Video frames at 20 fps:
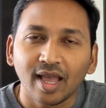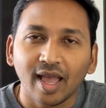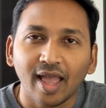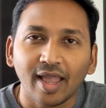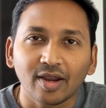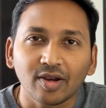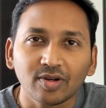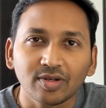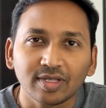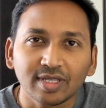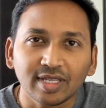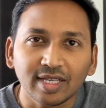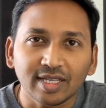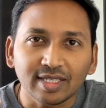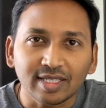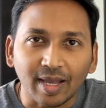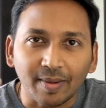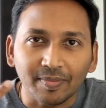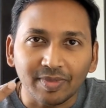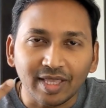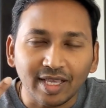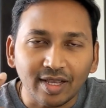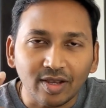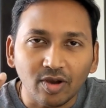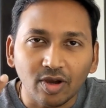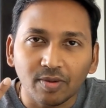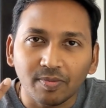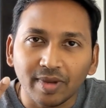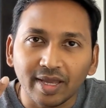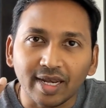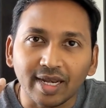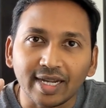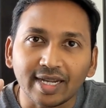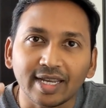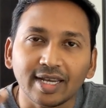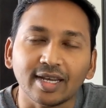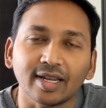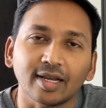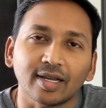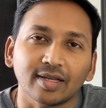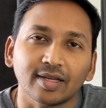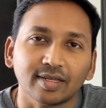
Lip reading: I could see something on my retina."